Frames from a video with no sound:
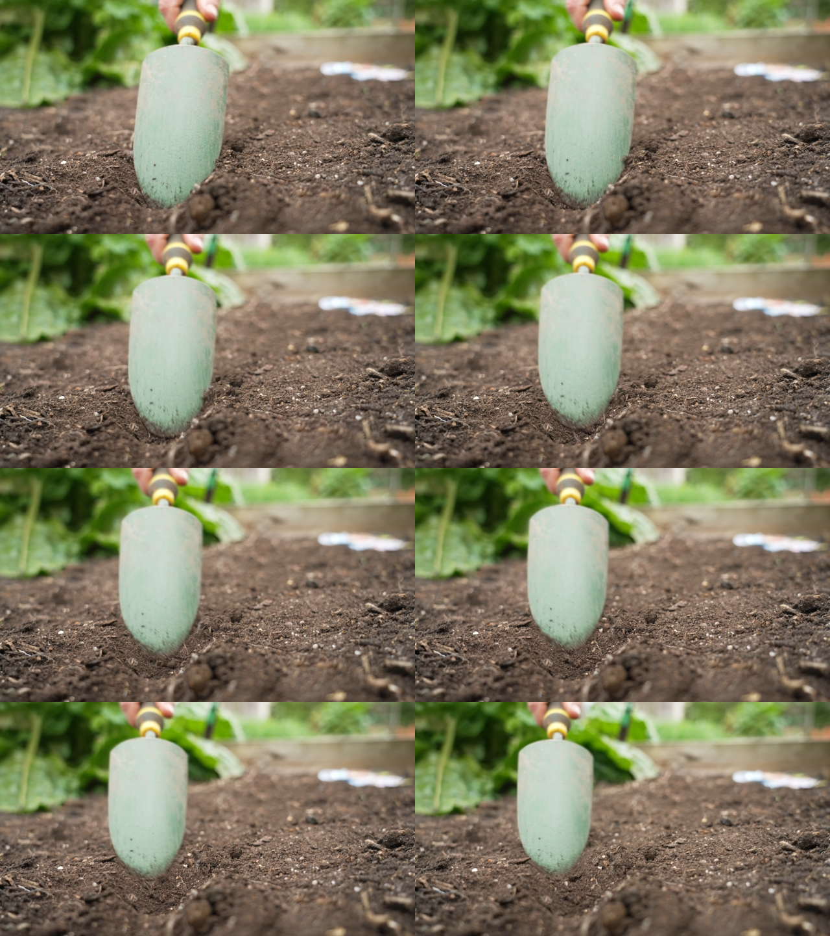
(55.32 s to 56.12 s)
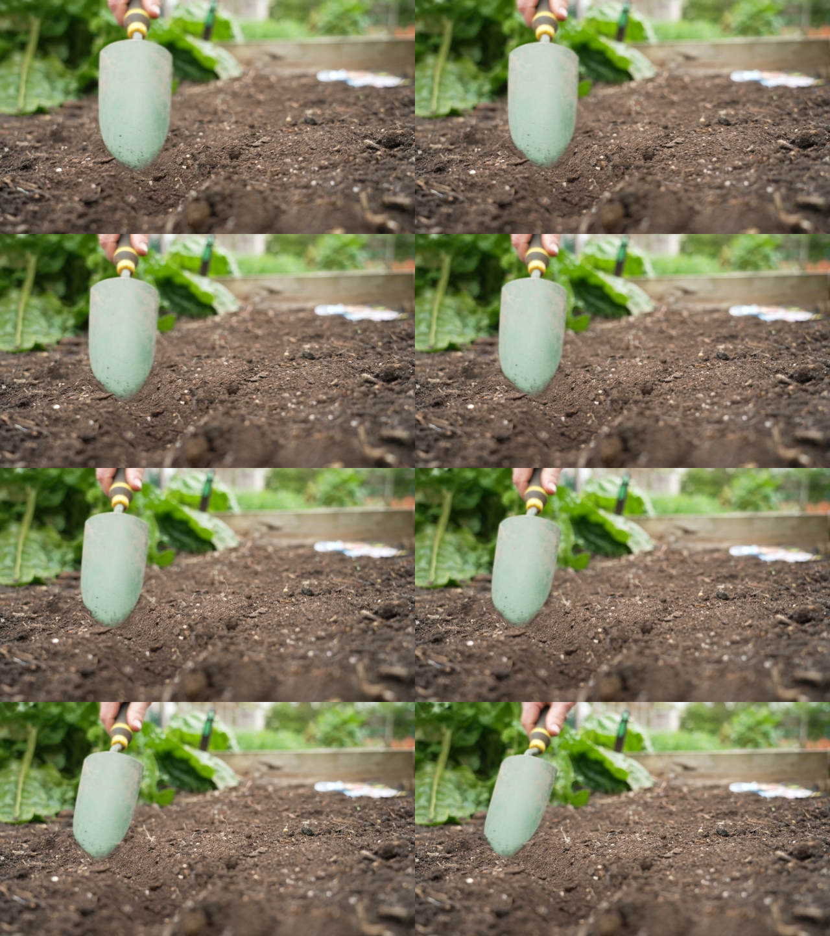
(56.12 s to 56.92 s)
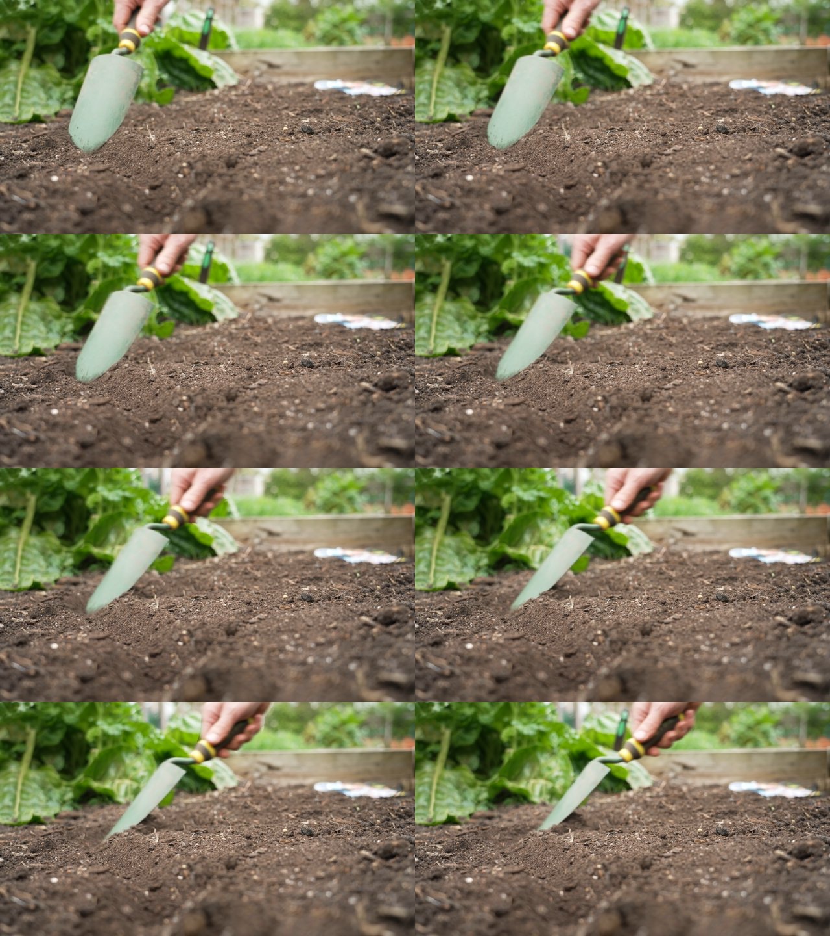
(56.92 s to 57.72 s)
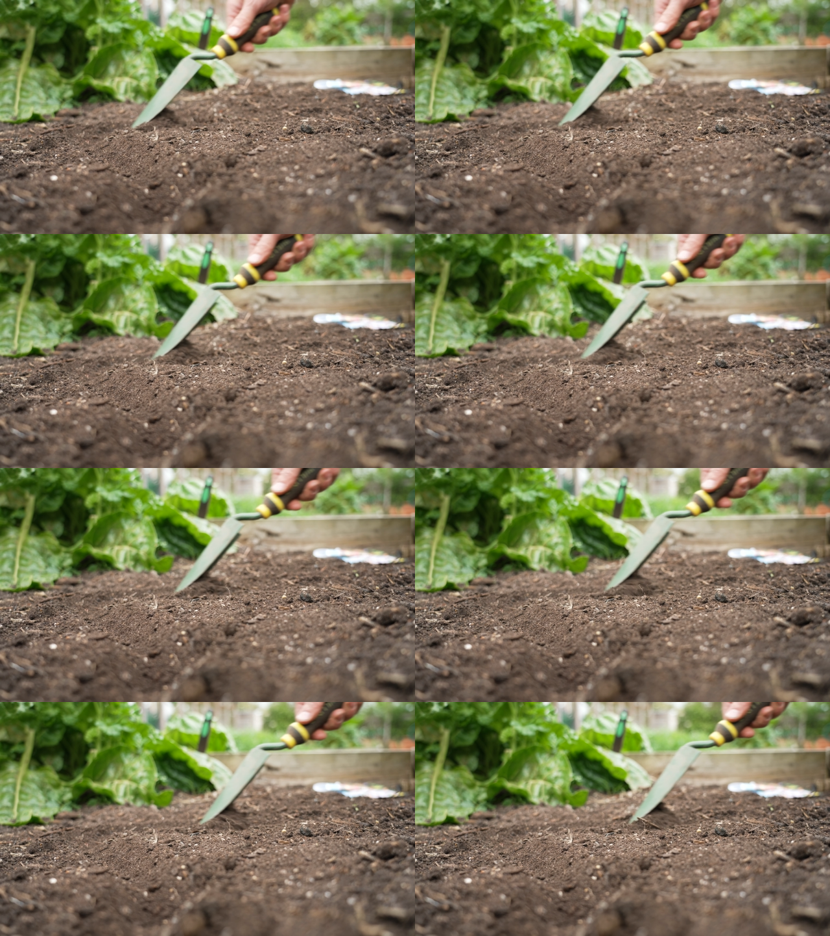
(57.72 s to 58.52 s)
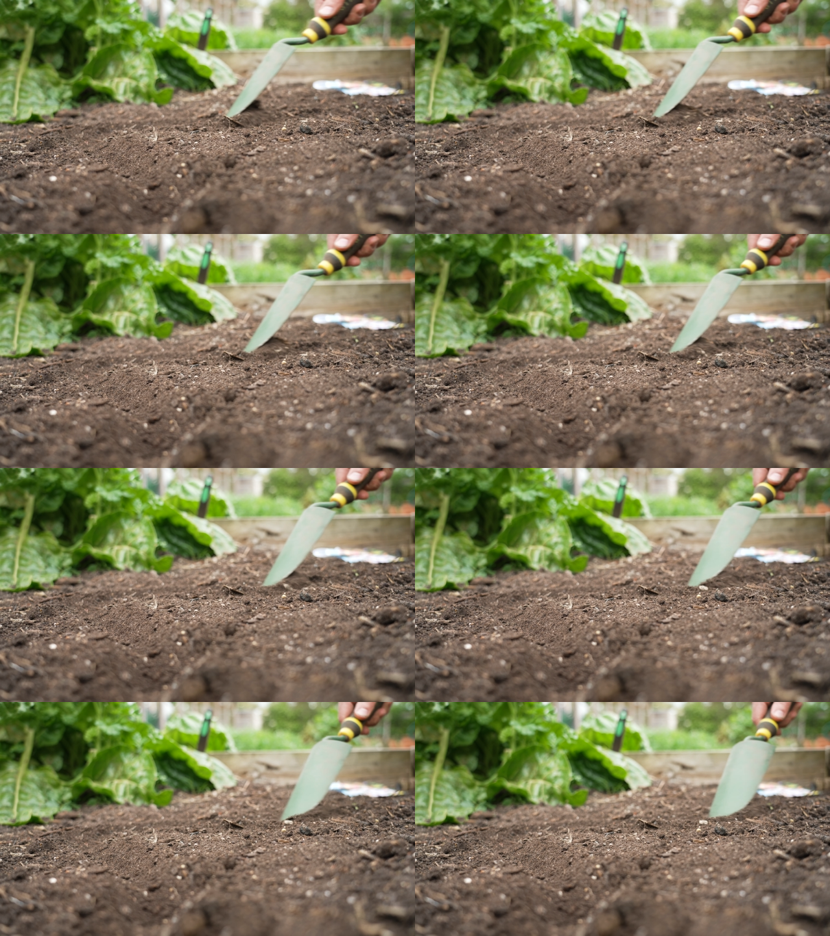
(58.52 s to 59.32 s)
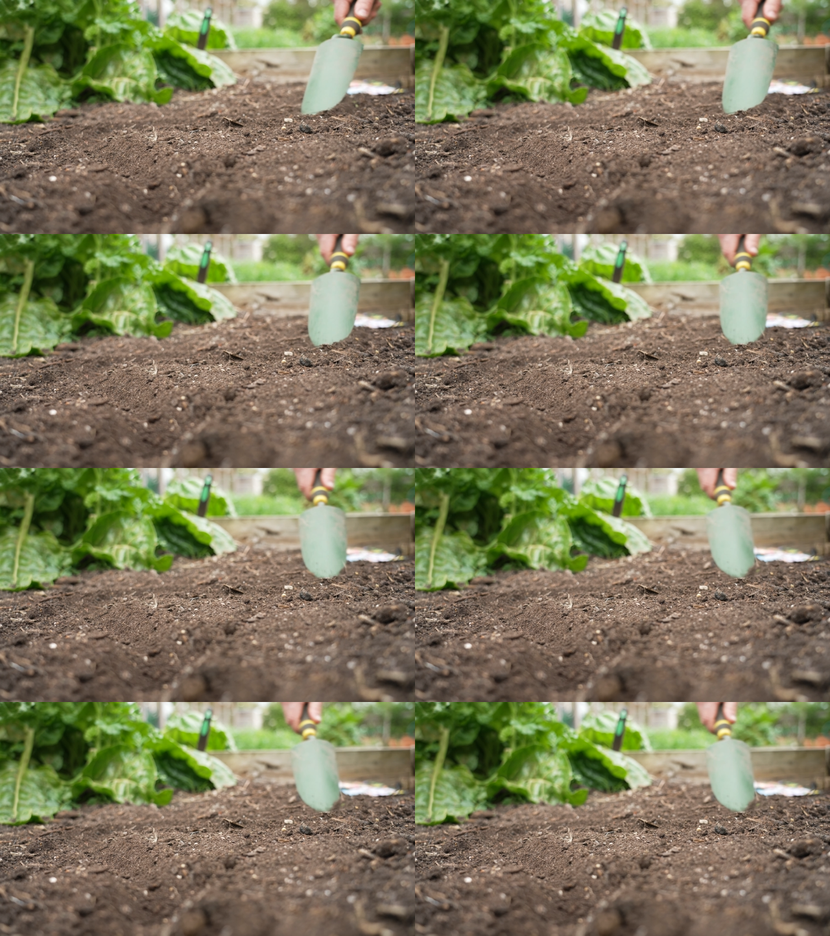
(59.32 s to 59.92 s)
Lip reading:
Nobody's mouth can be seen.